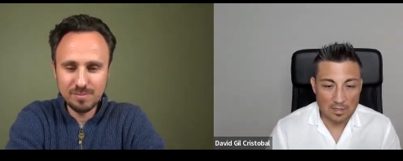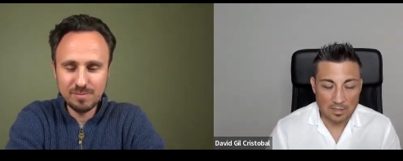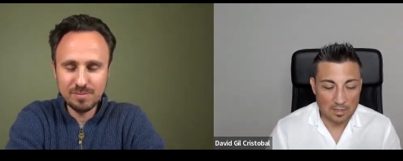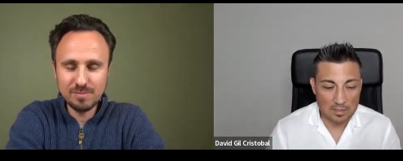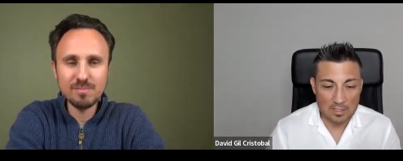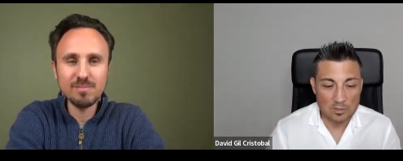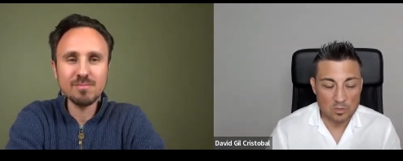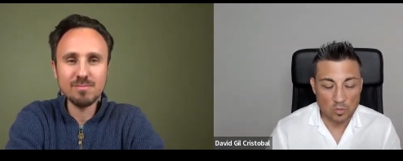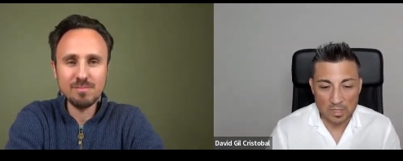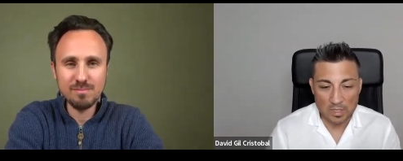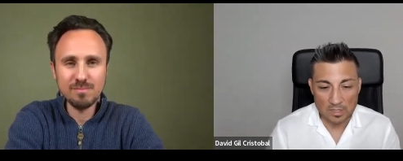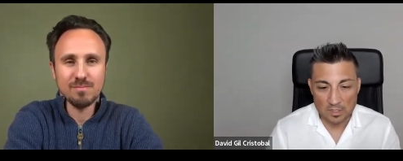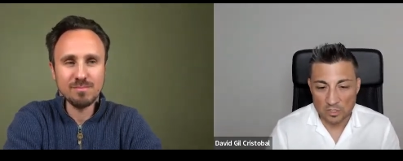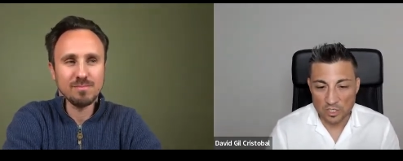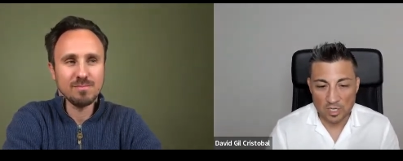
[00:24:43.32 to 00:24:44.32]
Speaker 1: uh, need to be
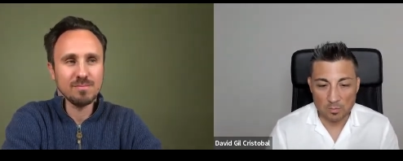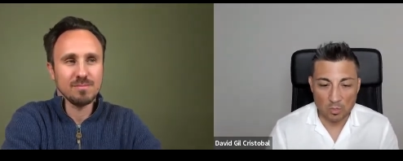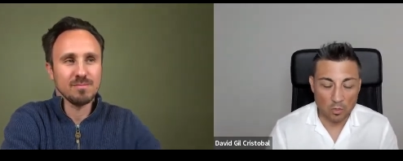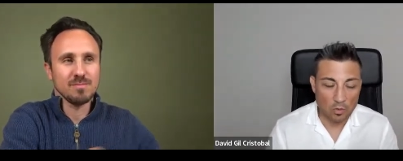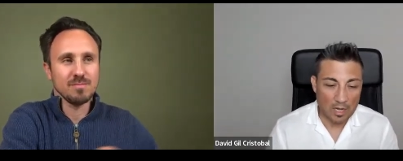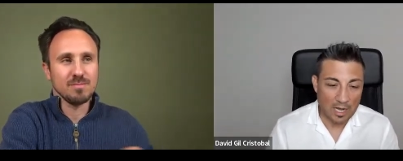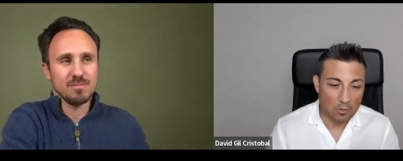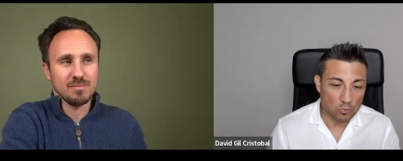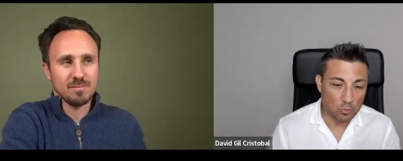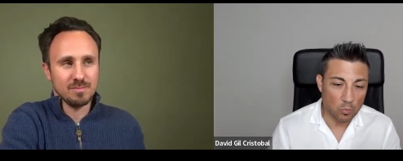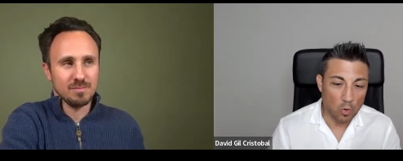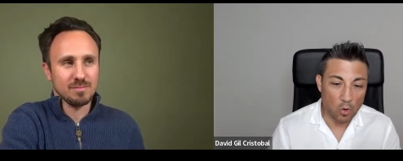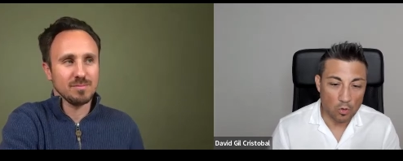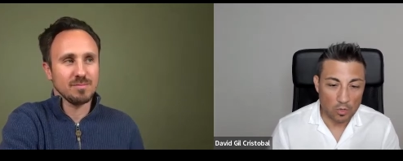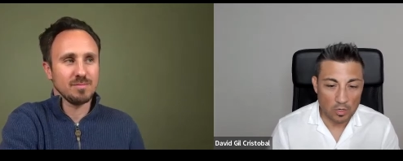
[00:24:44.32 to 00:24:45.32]
in the gym, go out,
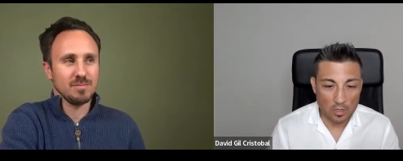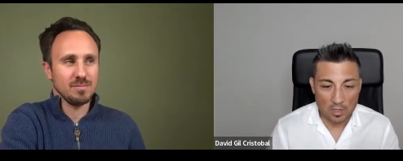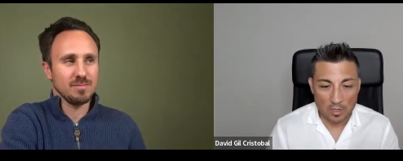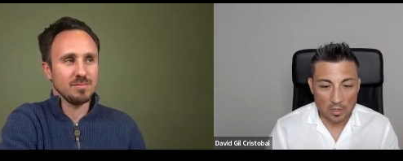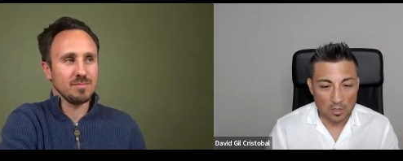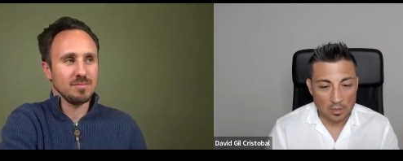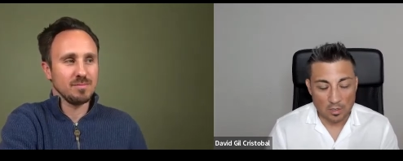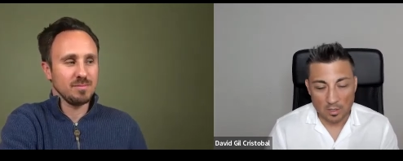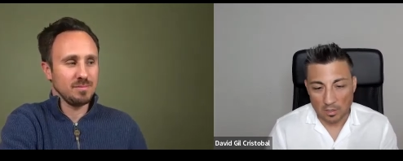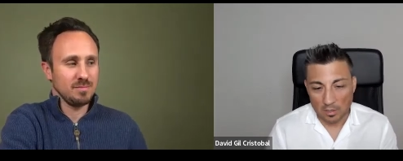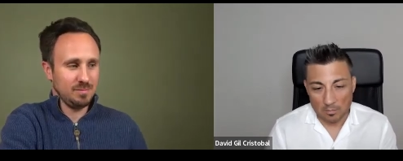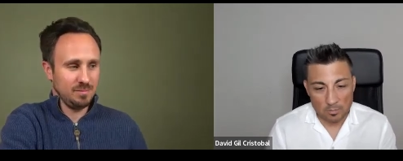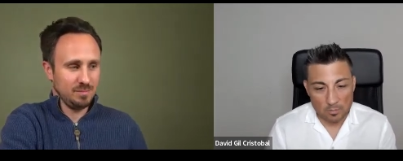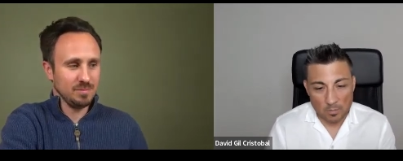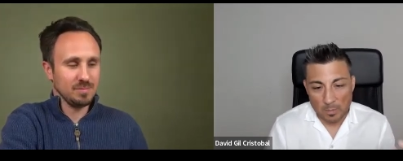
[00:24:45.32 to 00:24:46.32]
walk
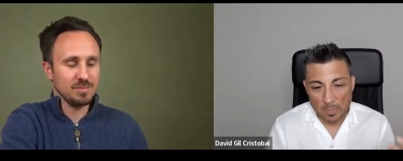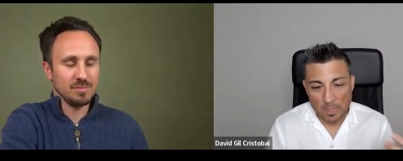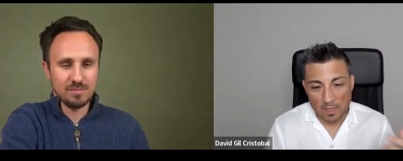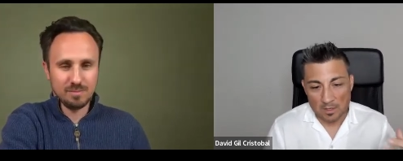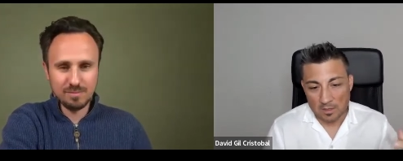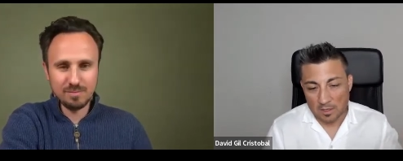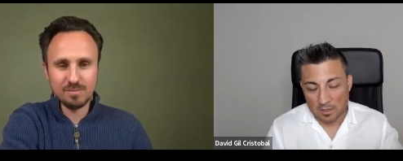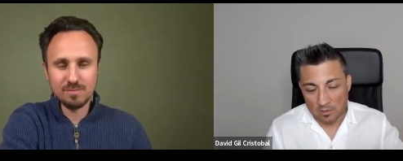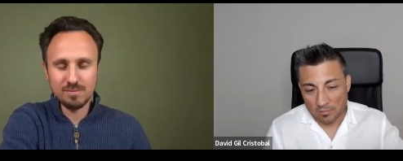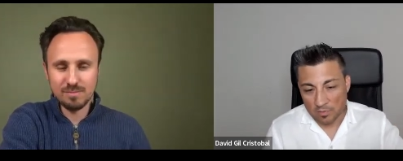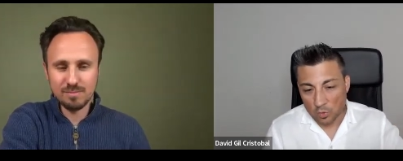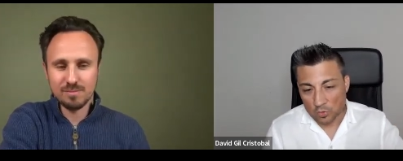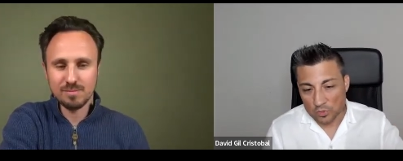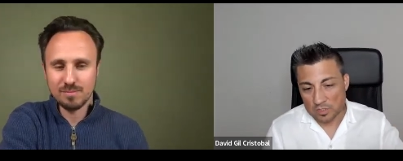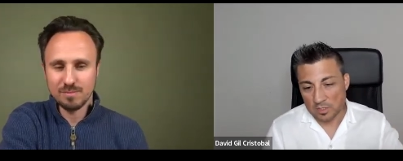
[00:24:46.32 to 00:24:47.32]
um, in, in the
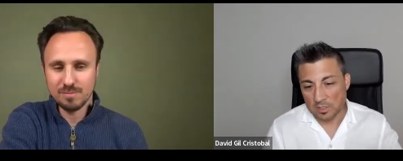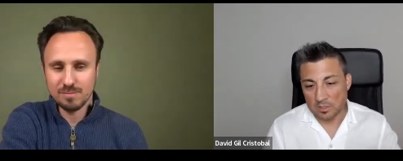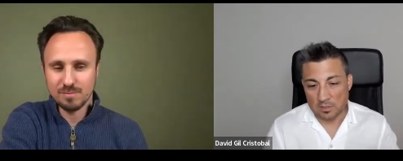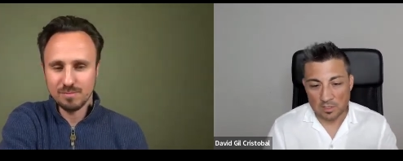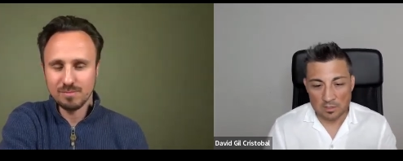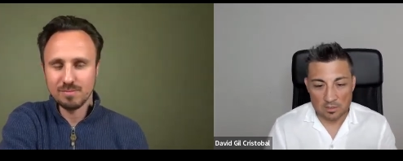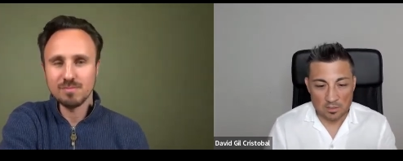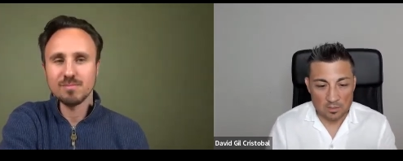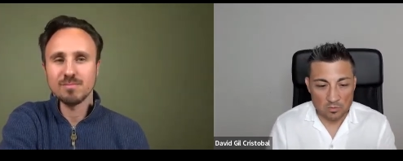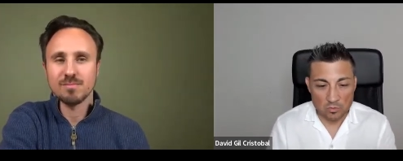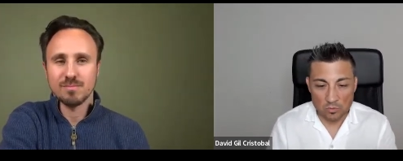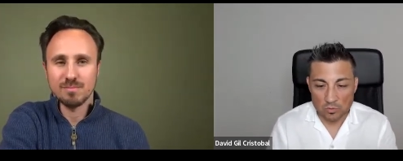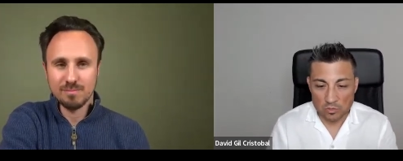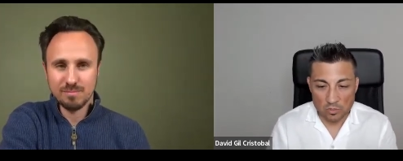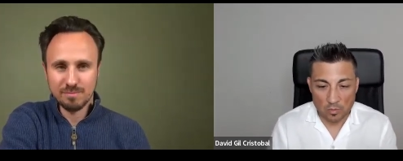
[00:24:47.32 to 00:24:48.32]
woods and, and, and
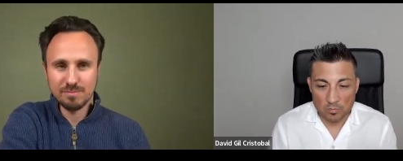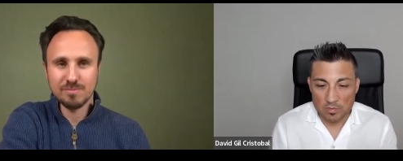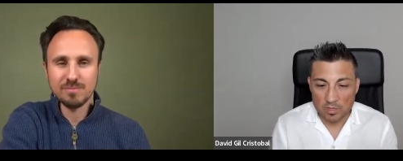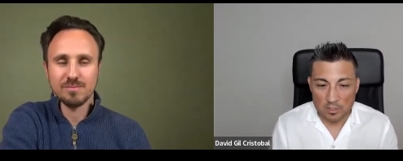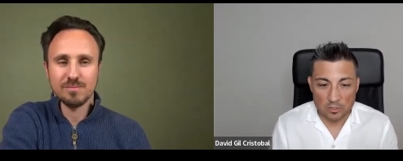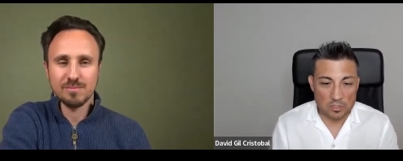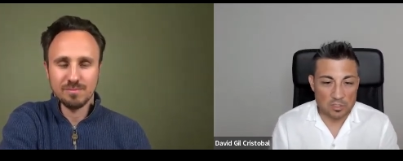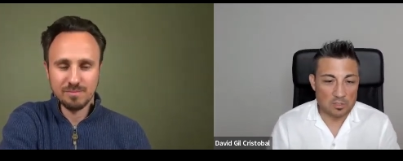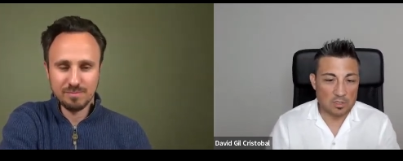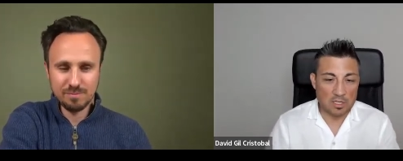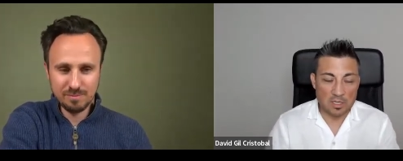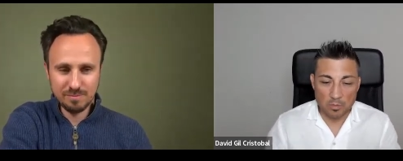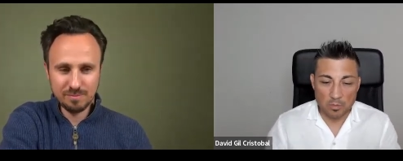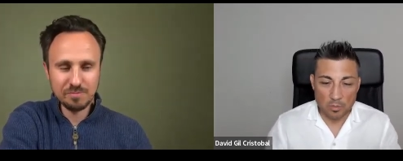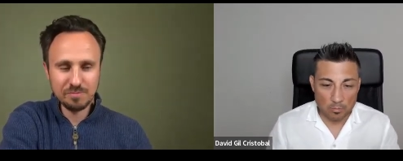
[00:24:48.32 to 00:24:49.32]
do something. Just
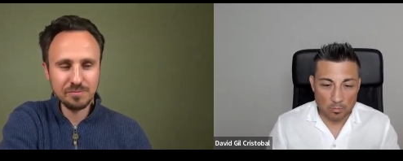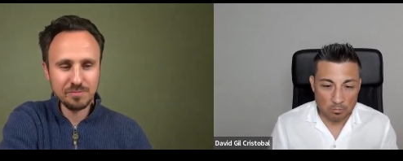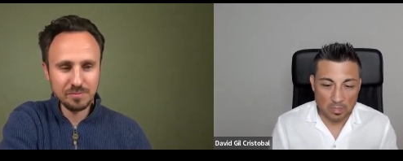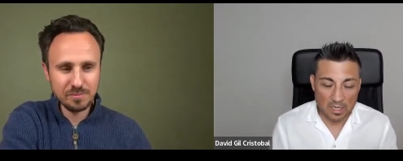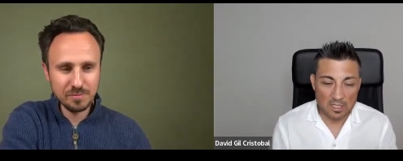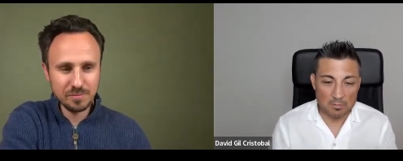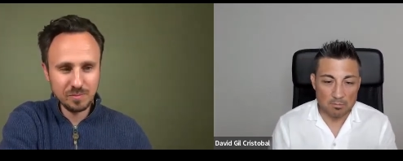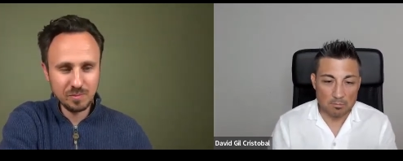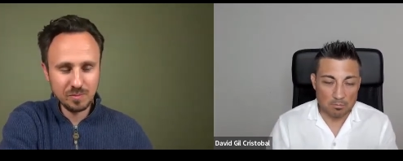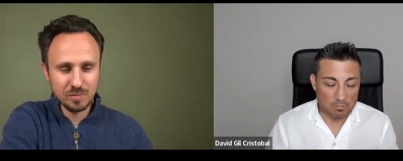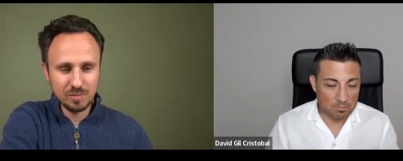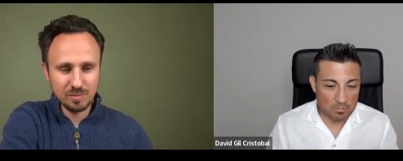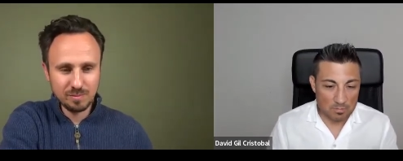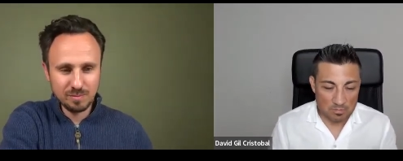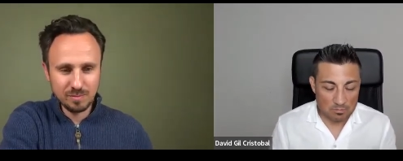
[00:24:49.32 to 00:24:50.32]
keep your body
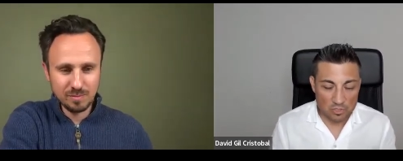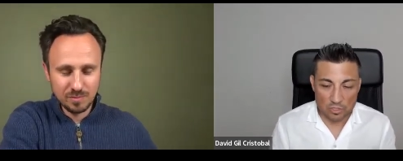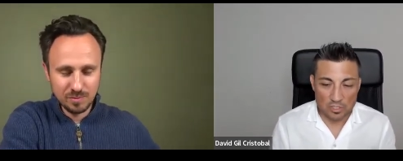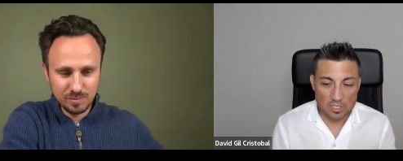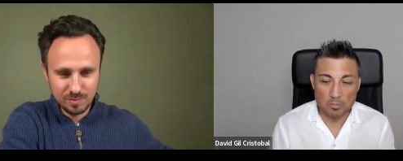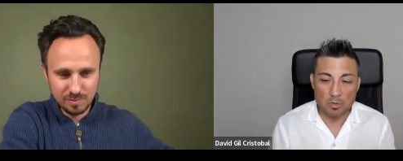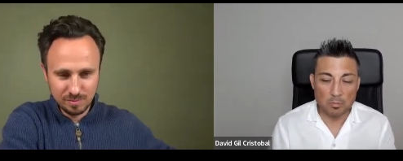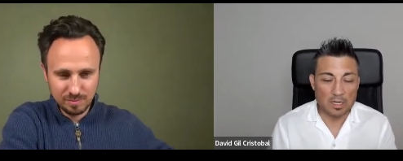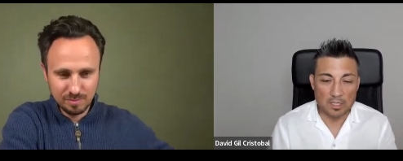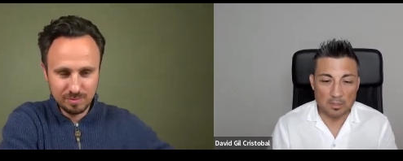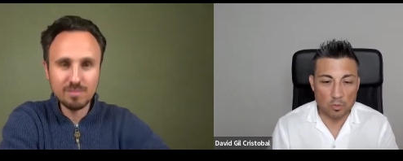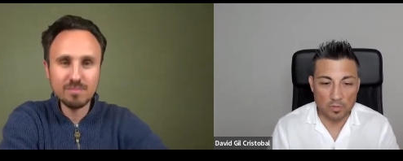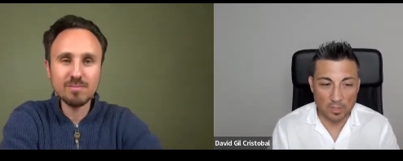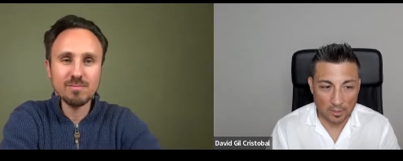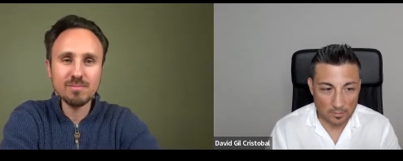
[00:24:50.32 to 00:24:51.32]
just keep your body
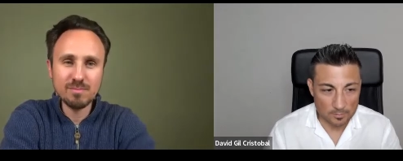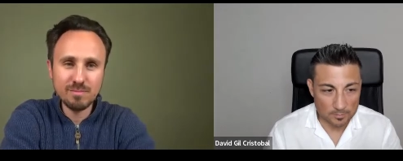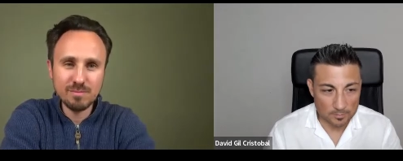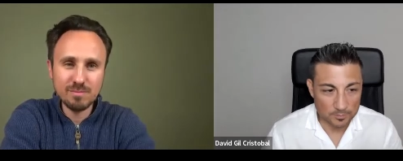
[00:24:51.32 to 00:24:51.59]
moving.